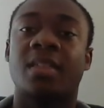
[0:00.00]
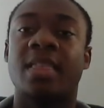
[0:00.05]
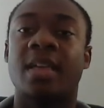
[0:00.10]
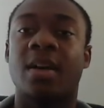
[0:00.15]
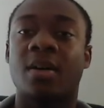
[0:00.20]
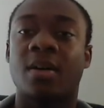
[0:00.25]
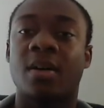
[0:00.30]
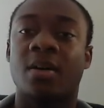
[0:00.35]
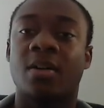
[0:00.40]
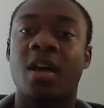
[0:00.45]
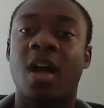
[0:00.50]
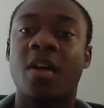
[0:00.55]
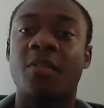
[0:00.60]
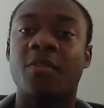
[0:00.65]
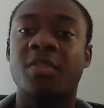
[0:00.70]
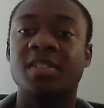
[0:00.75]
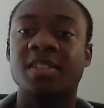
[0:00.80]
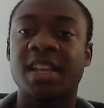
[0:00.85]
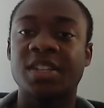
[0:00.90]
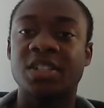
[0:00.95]
Now,
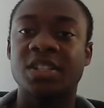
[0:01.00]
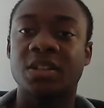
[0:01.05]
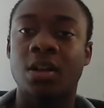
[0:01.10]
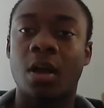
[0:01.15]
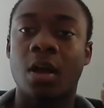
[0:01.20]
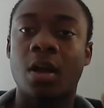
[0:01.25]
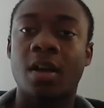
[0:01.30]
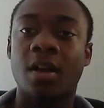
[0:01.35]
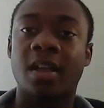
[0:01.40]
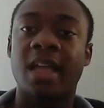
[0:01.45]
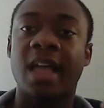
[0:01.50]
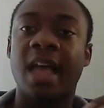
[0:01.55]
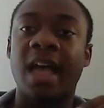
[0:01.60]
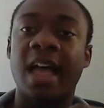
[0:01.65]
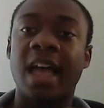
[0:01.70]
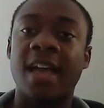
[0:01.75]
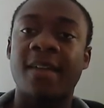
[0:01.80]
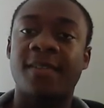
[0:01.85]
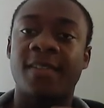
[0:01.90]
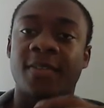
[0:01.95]
conversation
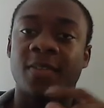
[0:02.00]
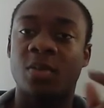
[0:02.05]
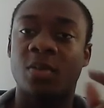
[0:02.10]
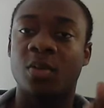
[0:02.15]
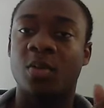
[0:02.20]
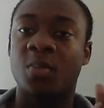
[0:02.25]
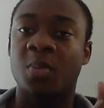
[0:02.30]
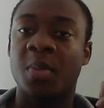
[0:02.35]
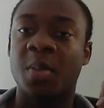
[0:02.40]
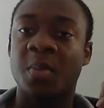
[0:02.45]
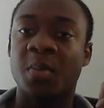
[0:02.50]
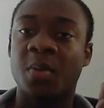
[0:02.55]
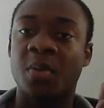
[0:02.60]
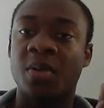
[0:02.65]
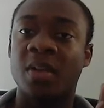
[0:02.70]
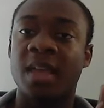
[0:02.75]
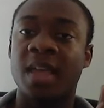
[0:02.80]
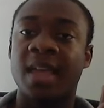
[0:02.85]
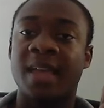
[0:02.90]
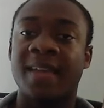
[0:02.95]
archive, if you don't
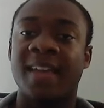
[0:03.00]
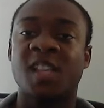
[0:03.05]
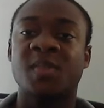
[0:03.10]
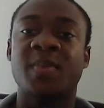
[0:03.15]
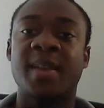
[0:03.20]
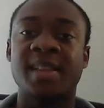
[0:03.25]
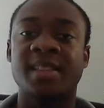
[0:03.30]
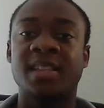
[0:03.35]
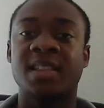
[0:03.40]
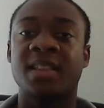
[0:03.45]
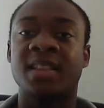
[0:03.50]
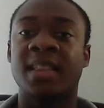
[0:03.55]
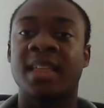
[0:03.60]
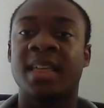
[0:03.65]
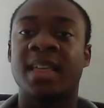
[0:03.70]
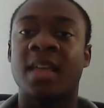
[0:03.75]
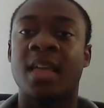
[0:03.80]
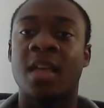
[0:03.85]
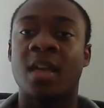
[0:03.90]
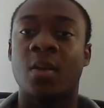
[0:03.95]
remember, is
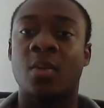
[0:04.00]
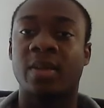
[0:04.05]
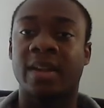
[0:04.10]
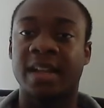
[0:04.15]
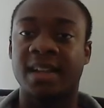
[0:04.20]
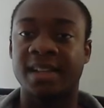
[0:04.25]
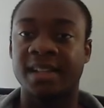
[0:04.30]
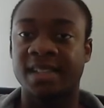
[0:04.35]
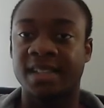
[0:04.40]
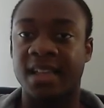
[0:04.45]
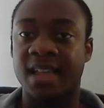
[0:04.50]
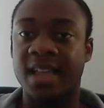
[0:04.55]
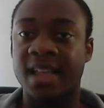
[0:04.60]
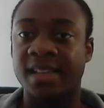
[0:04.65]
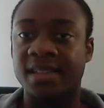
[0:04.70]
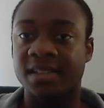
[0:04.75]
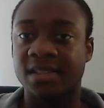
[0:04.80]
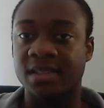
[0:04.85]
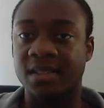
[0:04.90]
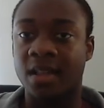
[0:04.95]
basically when I
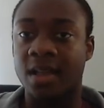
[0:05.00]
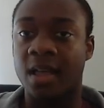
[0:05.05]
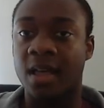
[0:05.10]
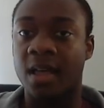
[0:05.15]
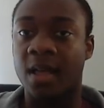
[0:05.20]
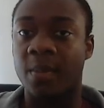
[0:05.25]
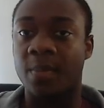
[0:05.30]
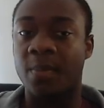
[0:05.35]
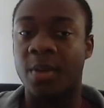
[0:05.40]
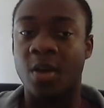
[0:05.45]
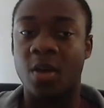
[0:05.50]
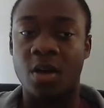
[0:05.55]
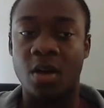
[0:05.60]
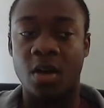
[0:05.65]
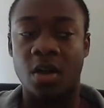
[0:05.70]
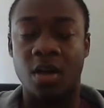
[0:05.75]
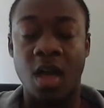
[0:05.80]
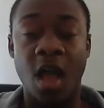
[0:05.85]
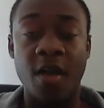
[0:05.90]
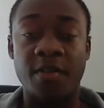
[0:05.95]
discuss a
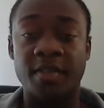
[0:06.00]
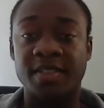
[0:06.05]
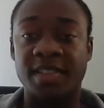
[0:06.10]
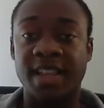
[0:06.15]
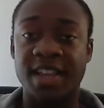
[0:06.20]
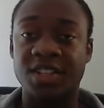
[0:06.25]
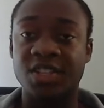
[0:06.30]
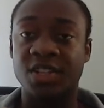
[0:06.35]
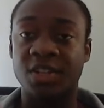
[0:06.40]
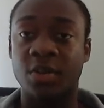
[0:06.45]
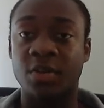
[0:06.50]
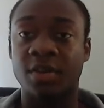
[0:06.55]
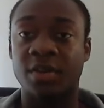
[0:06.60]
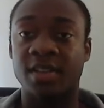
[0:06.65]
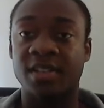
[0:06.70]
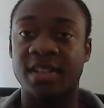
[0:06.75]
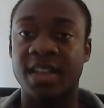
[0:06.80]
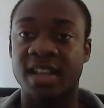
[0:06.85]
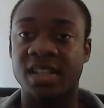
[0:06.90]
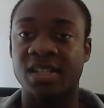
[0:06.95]
conversation or a
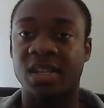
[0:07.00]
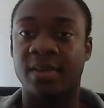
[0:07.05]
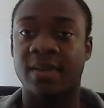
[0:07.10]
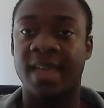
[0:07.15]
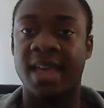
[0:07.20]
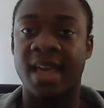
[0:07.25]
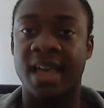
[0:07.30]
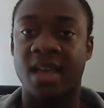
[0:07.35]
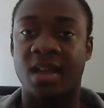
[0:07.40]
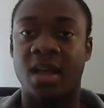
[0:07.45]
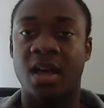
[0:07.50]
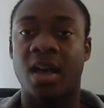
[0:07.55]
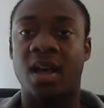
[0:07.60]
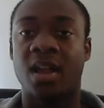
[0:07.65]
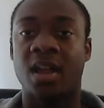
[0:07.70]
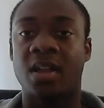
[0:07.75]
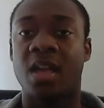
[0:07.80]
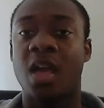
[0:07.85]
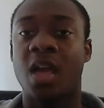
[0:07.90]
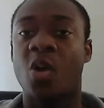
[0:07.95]
discussion I had
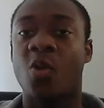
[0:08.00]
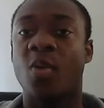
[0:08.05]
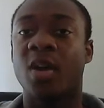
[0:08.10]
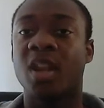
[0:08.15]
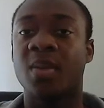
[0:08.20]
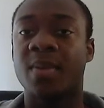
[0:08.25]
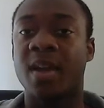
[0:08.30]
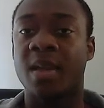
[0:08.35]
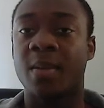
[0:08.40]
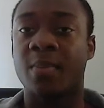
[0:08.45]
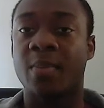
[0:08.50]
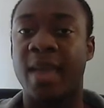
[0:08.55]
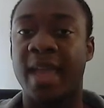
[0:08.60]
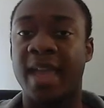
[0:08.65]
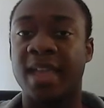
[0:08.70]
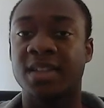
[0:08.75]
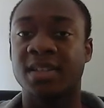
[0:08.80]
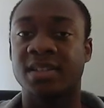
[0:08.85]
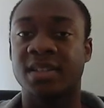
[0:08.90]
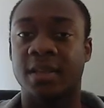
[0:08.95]
on one of my
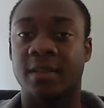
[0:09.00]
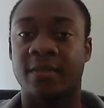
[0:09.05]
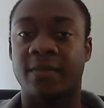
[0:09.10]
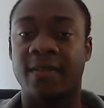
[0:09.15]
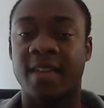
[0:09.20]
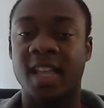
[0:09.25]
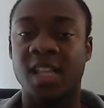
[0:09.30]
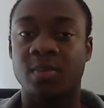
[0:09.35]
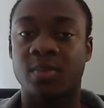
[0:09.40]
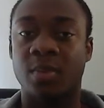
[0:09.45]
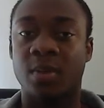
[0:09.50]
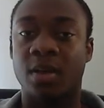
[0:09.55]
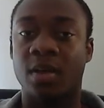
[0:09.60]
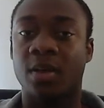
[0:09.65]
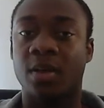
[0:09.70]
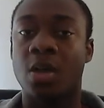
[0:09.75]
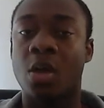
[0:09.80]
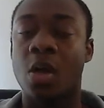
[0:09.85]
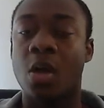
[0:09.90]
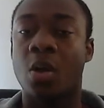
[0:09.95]
pages like
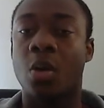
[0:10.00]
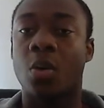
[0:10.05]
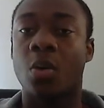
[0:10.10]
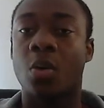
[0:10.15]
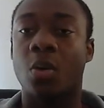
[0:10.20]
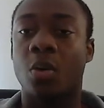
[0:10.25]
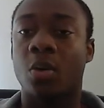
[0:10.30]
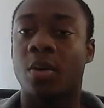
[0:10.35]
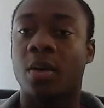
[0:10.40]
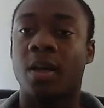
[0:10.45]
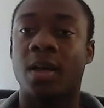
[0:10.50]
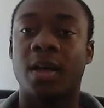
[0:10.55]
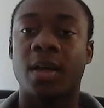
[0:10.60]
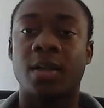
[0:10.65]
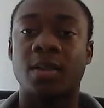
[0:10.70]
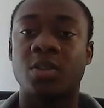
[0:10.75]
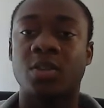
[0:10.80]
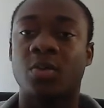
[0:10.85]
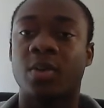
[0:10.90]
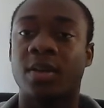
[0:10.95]
Facebook
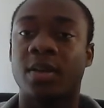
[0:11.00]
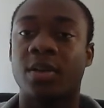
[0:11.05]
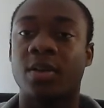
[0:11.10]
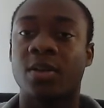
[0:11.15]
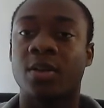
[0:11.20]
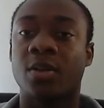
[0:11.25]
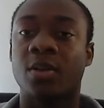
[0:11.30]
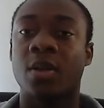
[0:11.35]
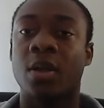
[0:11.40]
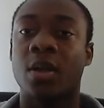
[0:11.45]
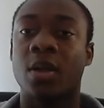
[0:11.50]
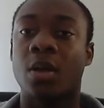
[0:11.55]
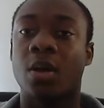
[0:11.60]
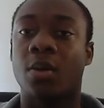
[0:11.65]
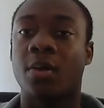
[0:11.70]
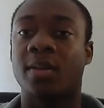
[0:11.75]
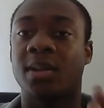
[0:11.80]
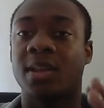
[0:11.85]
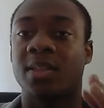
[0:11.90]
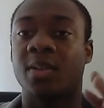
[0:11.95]
or Twitter
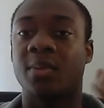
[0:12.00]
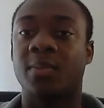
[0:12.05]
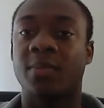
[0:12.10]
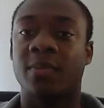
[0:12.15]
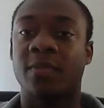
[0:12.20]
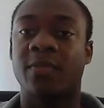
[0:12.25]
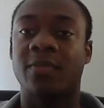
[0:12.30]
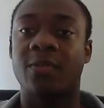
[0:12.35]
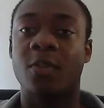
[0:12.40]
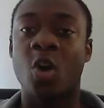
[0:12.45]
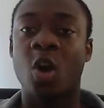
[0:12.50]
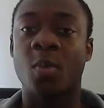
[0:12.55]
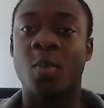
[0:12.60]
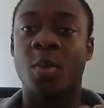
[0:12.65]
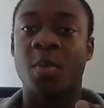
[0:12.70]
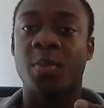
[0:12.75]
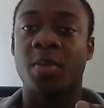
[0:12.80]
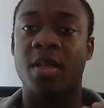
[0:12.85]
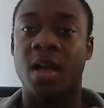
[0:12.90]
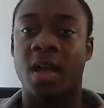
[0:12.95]
or another forum
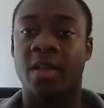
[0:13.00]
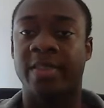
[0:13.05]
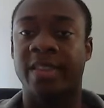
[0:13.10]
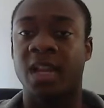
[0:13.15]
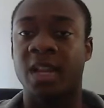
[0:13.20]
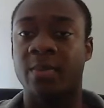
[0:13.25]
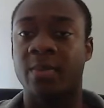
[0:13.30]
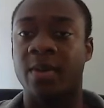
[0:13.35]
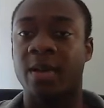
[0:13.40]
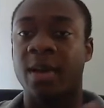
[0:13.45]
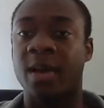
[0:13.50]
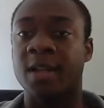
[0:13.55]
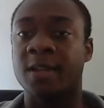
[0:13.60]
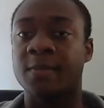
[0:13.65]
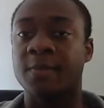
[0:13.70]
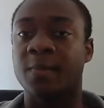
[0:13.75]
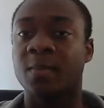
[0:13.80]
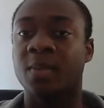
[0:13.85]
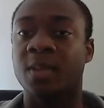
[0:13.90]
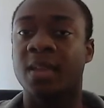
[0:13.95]
or blog that I'm
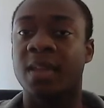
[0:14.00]
on.